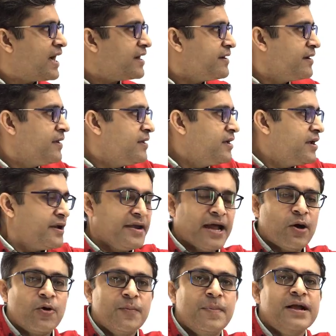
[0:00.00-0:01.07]
that.
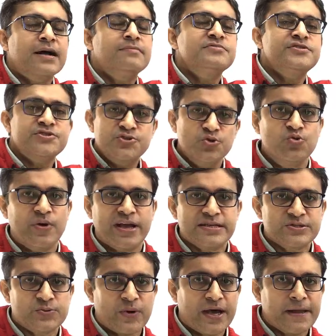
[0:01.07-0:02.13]
Now it becomes 2a
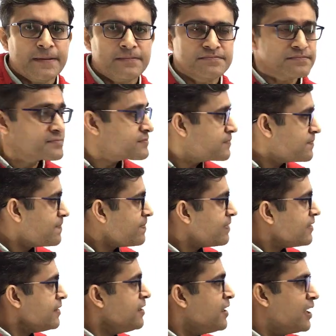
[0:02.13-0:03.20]
square.
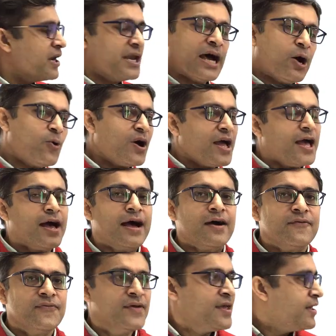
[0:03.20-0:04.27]
Now I
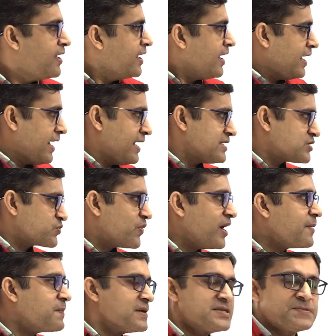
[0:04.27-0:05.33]
have a
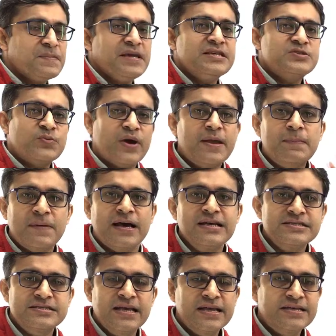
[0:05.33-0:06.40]
square plus b square
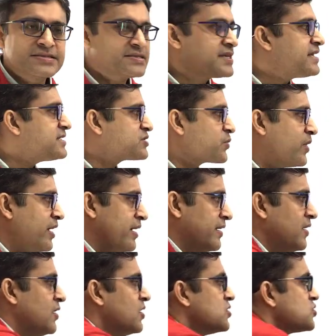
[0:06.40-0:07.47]
plus c
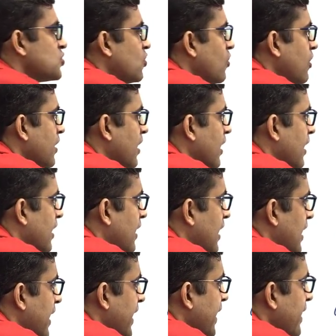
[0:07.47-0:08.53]
square. So
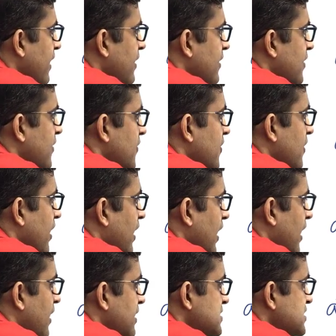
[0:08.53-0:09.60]
I
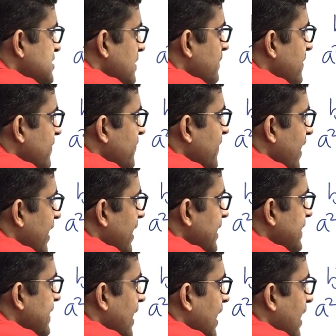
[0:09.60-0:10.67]
simplify
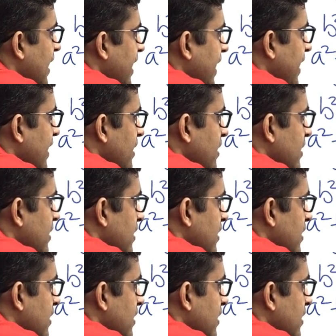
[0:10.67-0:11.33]
it, I